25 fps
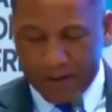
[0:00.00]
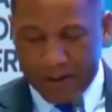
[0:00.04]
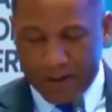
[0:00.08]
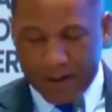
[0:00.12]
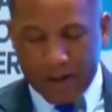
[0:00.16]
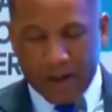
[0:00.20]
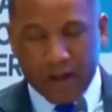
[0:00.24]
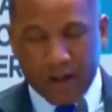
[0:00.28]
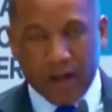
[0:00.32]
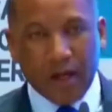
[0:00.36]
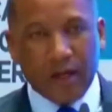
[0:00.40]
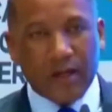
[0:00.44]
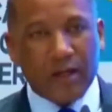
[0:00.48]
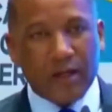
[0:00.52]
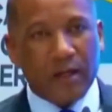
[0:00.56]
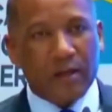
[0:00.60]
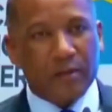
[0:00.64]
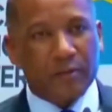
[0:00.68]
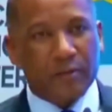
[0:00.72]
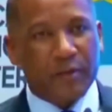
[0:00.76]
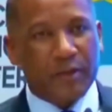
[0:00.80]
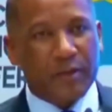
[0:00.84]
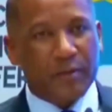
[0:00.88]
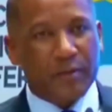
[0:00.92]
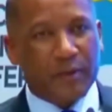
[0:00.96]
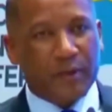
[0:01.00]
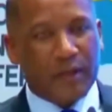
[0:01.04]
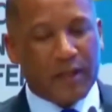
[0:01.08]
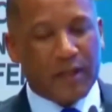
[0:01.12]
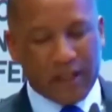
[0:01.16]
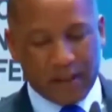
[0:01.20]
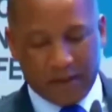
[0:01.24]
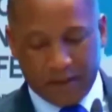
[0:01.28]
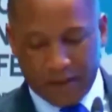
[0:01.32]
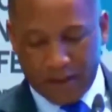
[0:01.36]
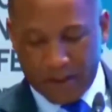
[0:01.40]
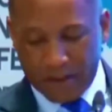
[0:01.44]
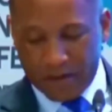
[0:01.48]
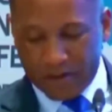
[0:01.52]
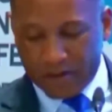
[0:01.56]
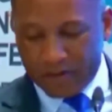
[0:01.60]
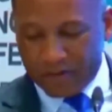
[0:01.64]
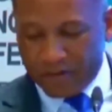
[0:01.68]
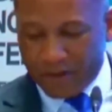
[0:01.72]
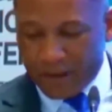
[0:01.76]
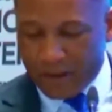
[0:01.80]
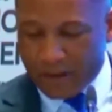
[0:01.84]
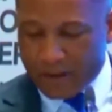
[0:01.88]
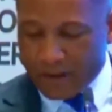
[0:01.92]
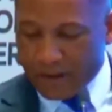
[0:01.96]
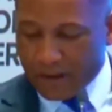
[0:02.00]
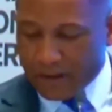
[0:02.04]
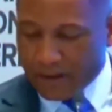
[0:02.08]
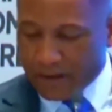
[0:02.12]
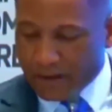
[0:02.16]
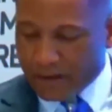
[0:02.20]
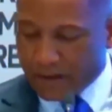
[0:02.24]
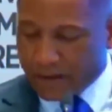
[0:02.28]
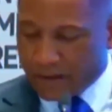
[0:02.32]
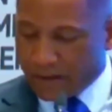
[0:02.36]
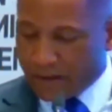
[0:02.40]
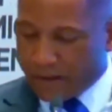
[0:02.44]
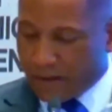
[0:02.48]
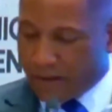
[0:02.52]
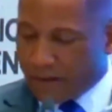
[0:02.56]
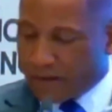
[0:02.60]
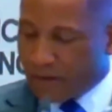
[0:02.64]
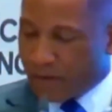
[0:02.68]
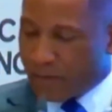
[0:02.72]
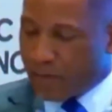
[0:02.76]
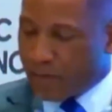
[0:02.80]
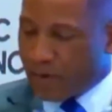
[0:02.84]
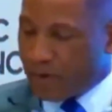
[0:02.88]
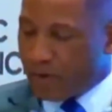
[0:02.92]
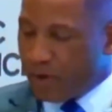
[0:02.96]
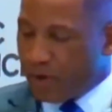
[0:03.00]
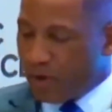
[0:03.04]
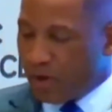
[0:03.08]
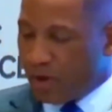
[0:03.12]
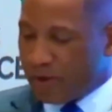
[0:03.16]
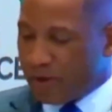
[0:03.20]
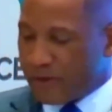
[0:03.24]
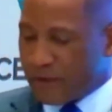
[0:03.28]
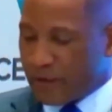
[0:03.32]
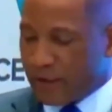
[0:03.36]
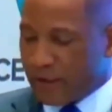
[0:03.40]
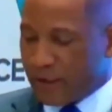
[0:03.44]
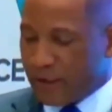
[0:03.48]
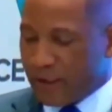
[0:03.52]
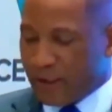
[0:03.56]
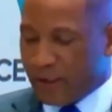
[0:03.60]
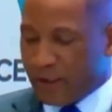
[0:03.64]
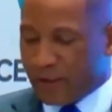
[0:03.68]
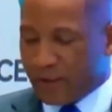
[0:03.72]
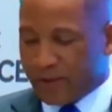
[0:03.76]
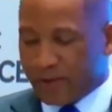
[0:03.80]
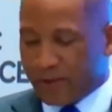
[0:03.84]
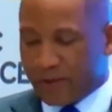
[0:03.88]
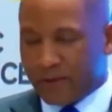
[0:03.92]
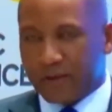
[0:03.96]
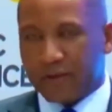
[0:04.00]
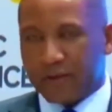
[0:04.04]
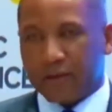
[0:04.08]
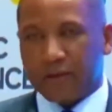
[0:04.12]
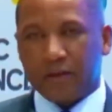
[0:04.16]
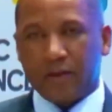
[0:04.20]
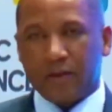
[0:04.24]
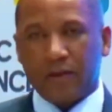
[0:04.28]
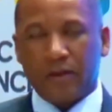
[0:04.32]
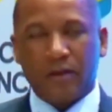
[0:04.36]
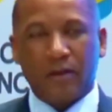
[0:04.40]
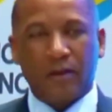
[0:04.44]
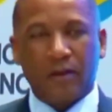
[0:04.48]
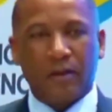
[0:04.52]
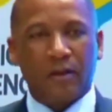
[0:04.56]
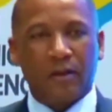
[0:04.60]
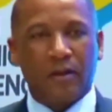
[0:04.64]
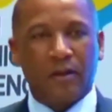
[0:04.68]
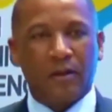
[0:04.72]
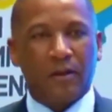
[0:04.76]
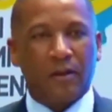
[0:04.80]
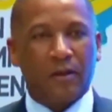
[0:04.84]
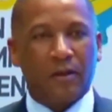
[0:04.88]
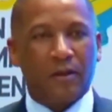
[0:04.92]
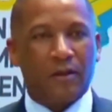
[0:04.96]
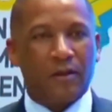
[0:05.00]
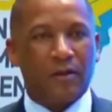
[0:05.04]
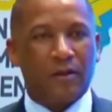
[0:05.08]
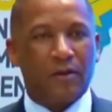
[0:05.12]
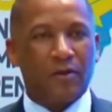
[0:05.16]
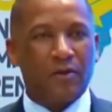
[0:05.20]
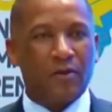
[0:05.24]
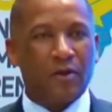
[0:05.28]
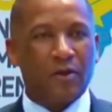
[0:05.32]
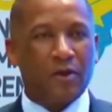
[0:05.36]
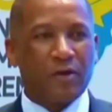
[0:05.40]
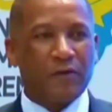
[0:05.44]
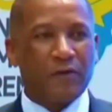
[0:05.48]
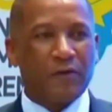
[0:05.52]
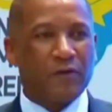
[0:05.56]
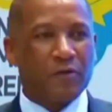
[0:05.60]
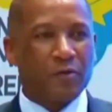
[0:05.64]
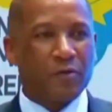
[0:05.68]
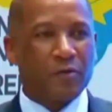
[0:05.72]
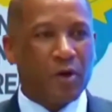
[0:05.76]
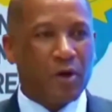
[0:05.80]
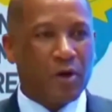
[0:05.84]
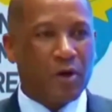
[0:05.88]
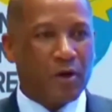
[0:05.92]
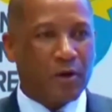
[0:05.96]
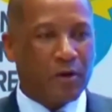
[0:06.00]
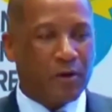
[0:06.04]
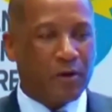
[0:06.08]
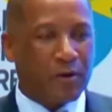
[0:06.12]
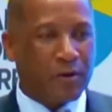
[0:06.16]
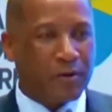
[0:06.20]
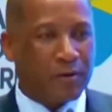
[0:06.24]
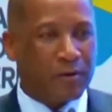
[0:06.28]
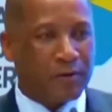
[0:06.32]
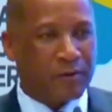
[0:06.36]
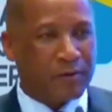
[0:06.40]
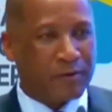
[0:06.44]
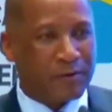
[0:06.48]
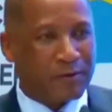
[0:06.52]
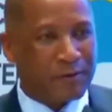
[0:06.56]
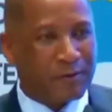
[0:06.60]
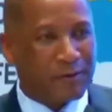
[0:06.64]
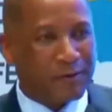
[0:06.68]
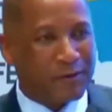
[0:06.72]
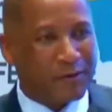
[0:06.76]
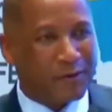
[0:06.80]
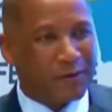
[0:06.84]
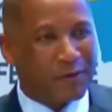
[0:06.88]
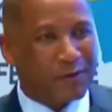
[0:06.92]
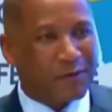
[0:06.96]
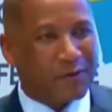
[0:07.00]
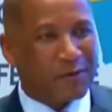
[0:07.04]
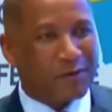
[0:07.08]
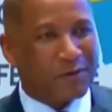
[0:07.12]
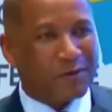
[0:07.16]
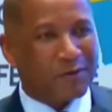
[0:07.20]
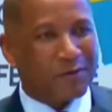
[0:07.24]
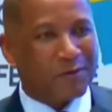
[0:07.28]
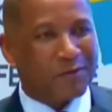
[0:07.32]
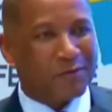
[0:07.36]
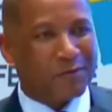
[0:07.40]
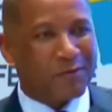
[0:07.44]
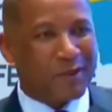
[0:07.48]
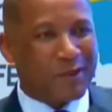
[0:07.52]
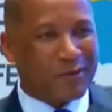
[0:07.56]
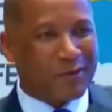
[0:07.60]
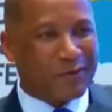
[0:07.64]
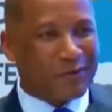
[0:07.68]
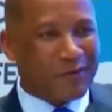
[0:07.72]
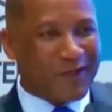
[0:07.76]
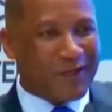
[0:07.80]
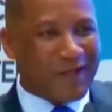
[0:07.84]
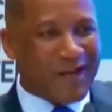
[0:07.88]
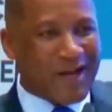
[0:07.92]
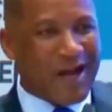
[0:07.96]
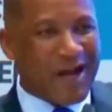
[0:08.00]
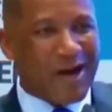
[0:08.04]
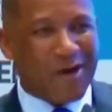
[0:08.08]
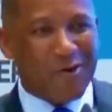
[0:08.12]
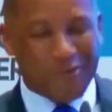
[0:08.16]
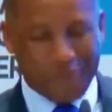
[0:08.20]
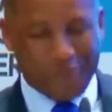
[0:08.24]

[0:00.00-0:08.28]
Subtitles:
Our young people are the innovators, entrepreneurs, and leaders, not of tomorrow, but of the now,